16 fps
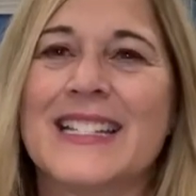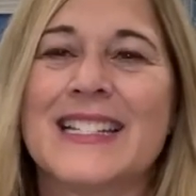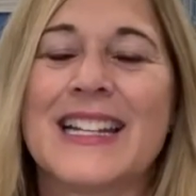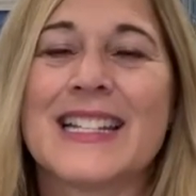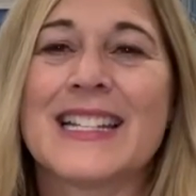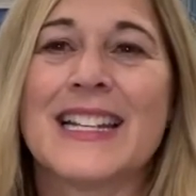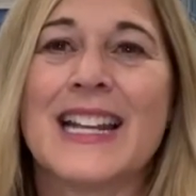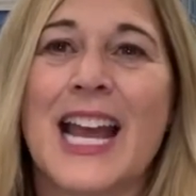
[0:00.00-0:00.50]
it
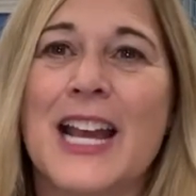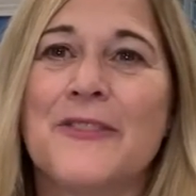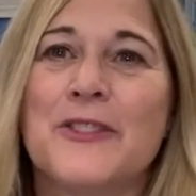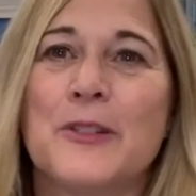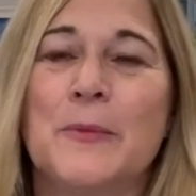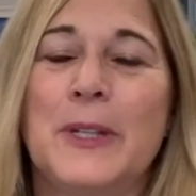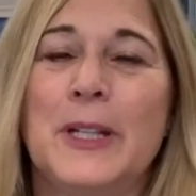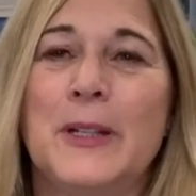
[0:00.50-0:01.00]
doesn't have
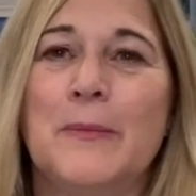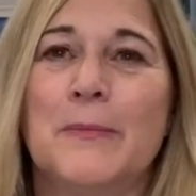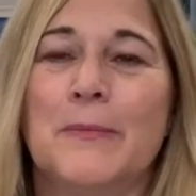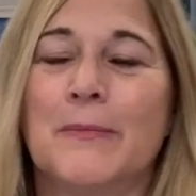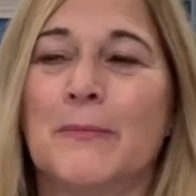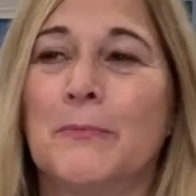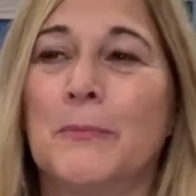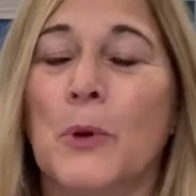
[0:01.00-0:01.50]
to be
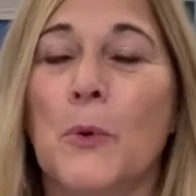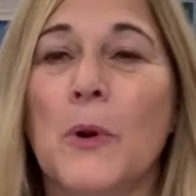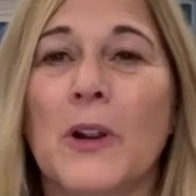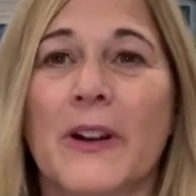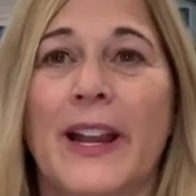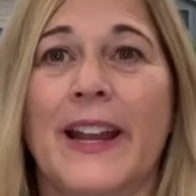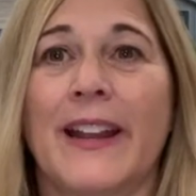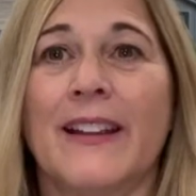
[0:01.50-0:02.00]

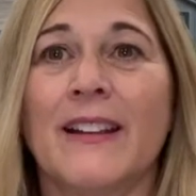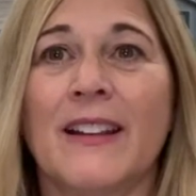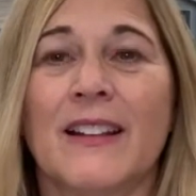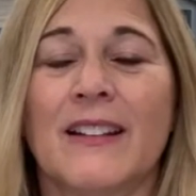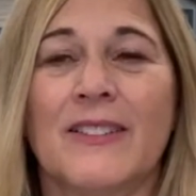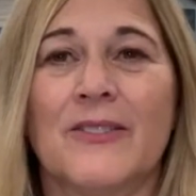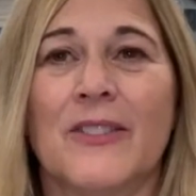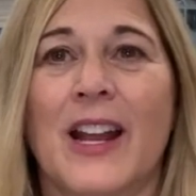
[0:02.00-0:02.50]
boring,
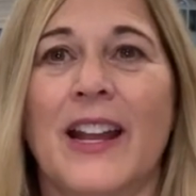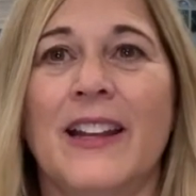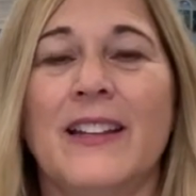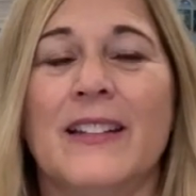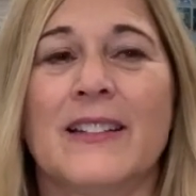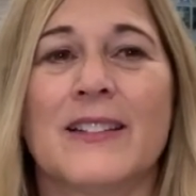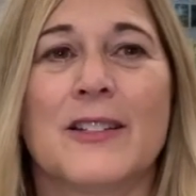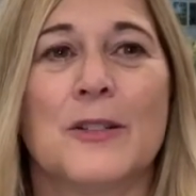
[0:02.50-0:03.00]

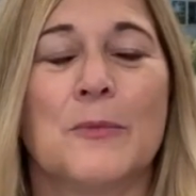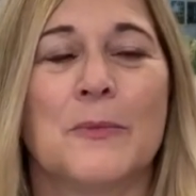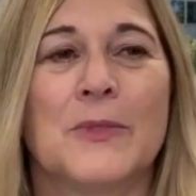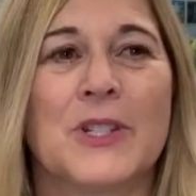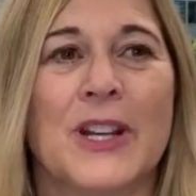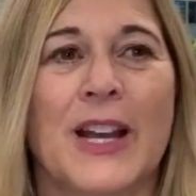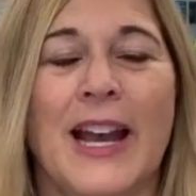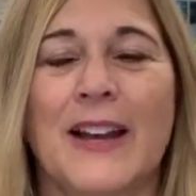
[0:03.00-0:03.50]
right,
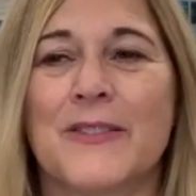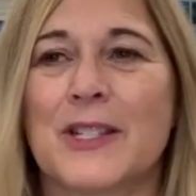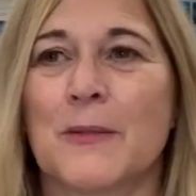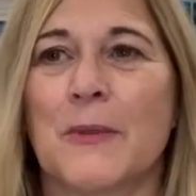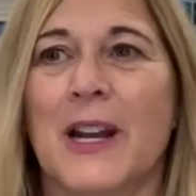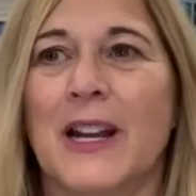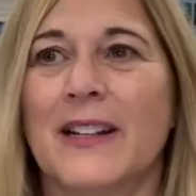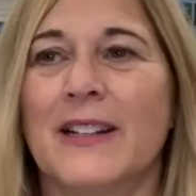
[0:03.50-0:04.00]
to have
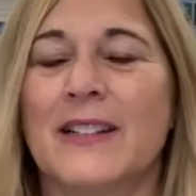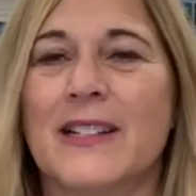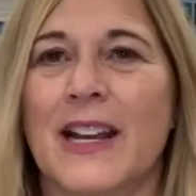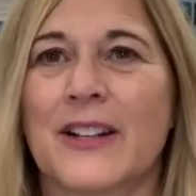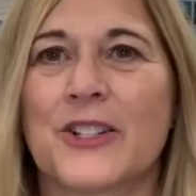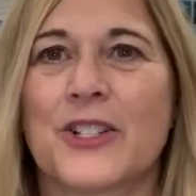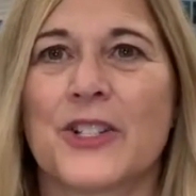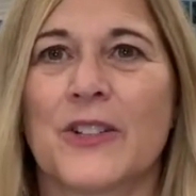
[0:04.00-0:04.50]
some kind of
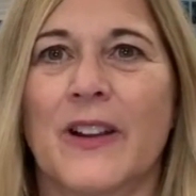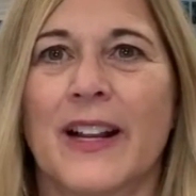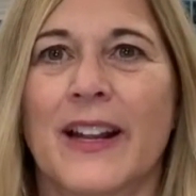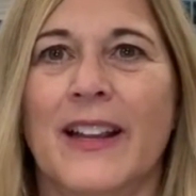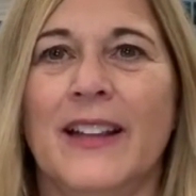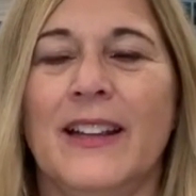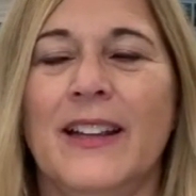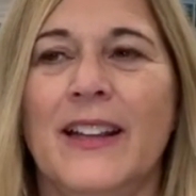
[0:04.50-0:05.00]
texture in
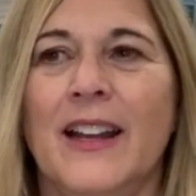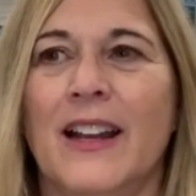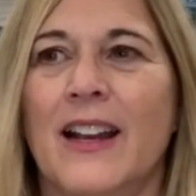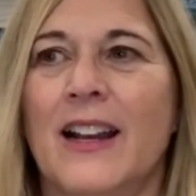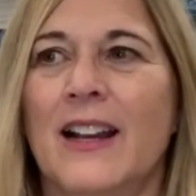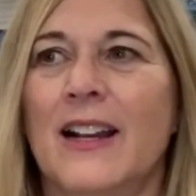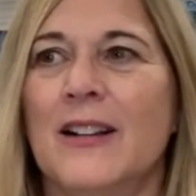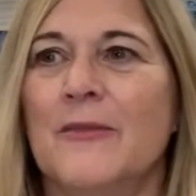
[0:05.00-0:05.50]
it.
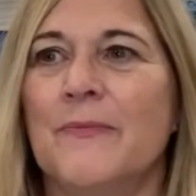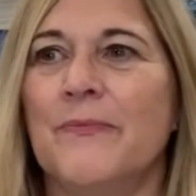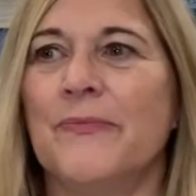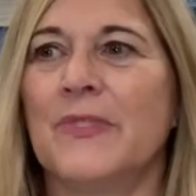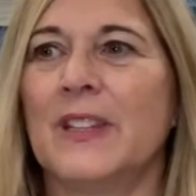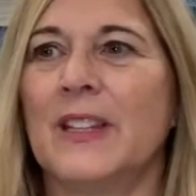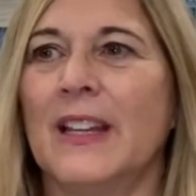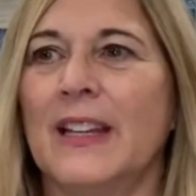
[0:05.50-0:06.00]

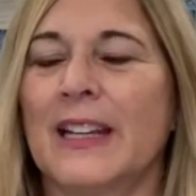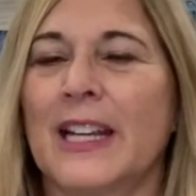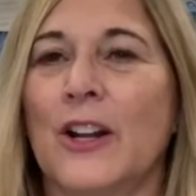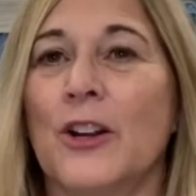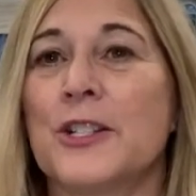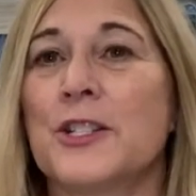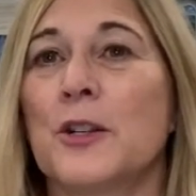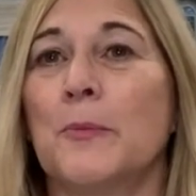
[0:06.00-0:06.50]
It can
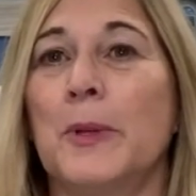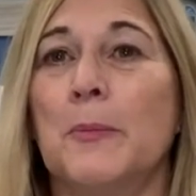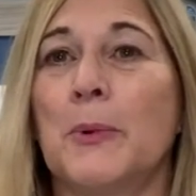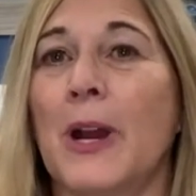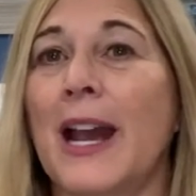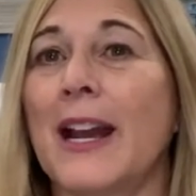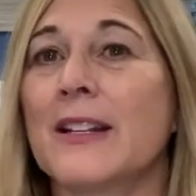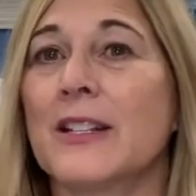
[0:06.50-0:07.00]
also be
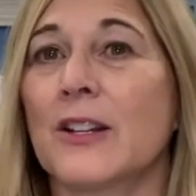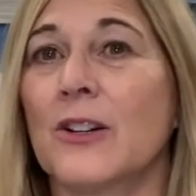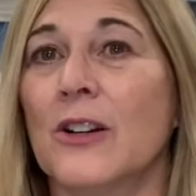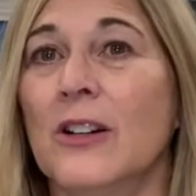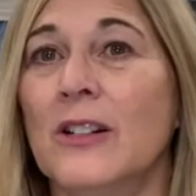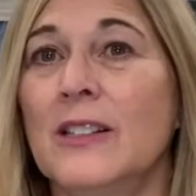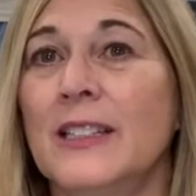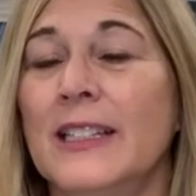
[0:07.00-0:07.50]

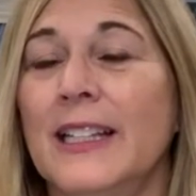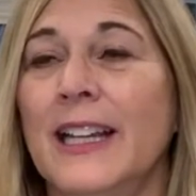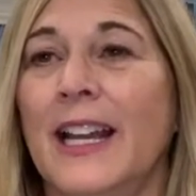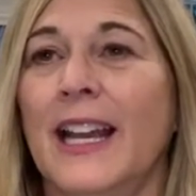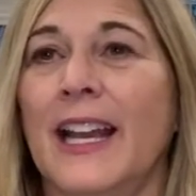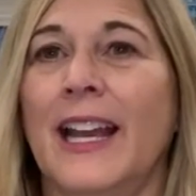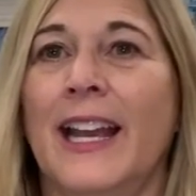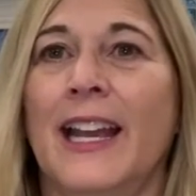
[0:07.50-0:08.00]
practical.
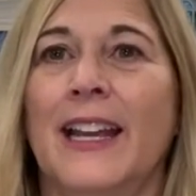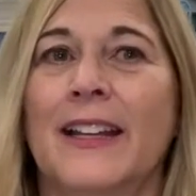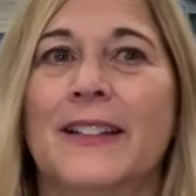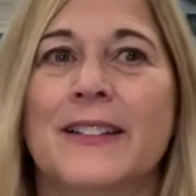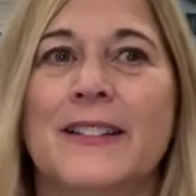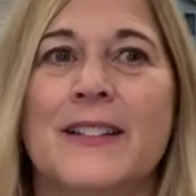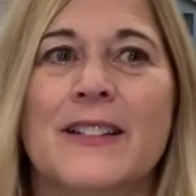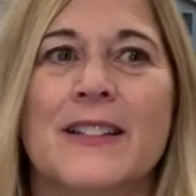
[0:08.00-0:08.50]

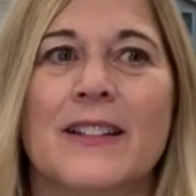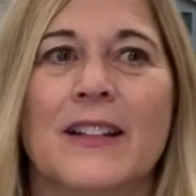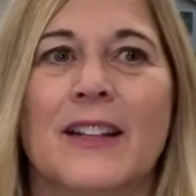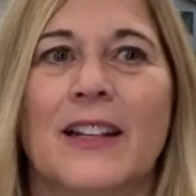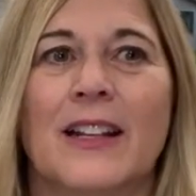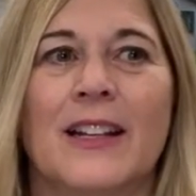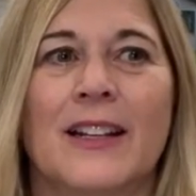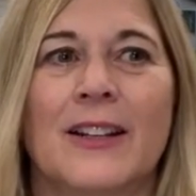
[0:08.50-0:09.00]
And
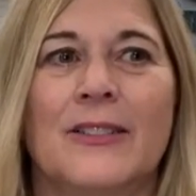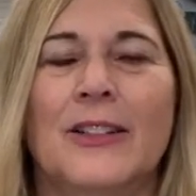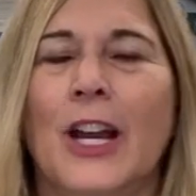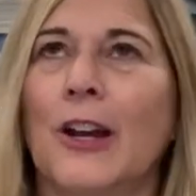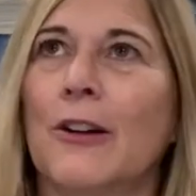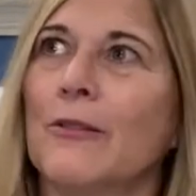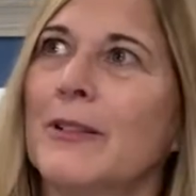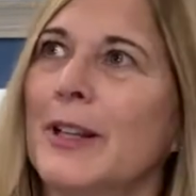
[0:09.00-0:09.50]

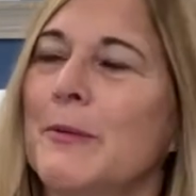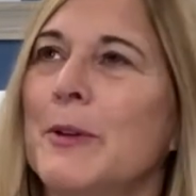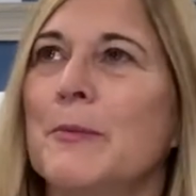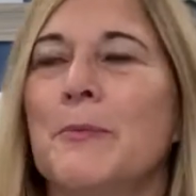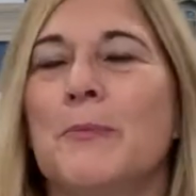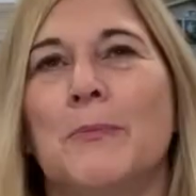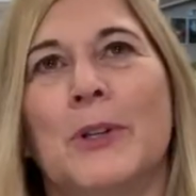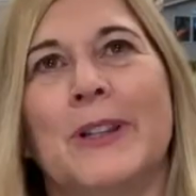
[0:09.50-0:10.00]
no, let me
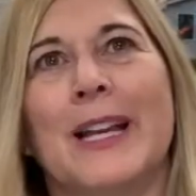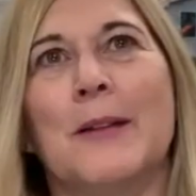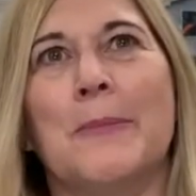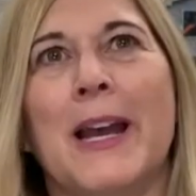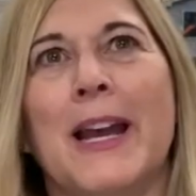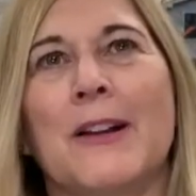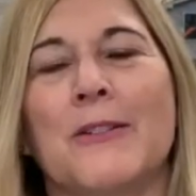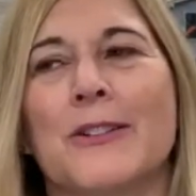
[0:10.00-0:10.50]
put that
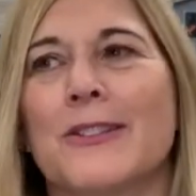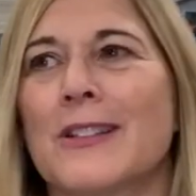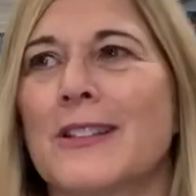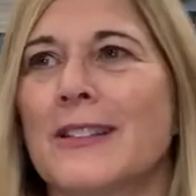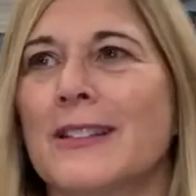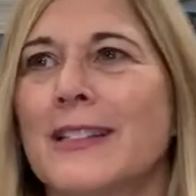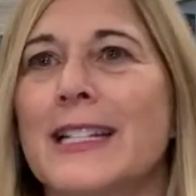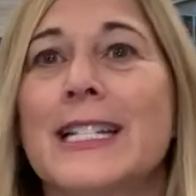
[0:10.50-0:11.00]

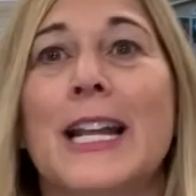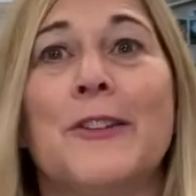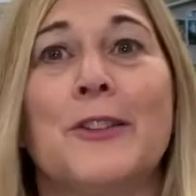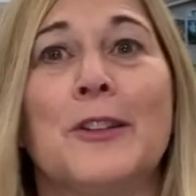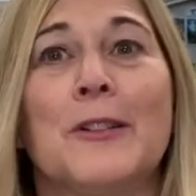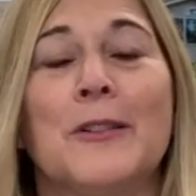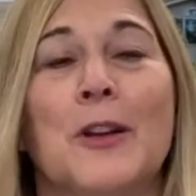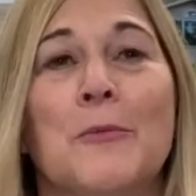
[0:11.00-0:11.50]
backwards.
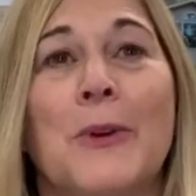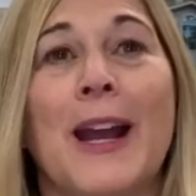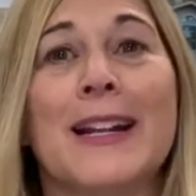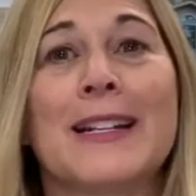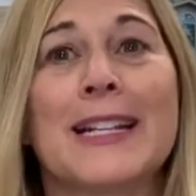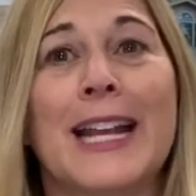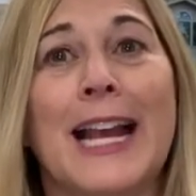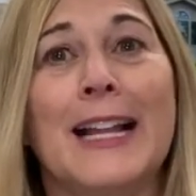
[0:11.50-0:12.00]

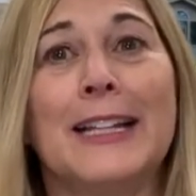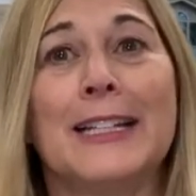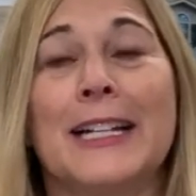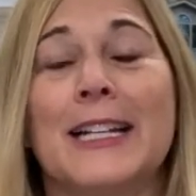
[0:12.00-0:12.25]
Practicality